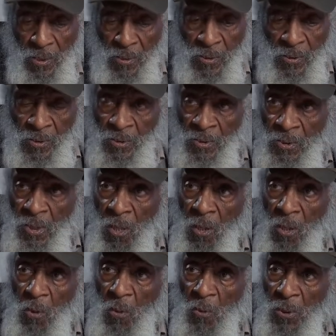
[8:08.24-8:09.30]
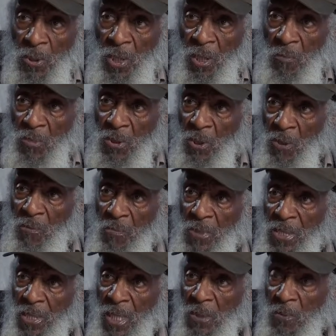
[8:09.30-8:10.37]
an odor comes off
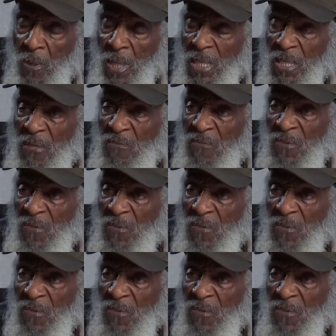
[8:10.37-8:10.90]
me. That's why they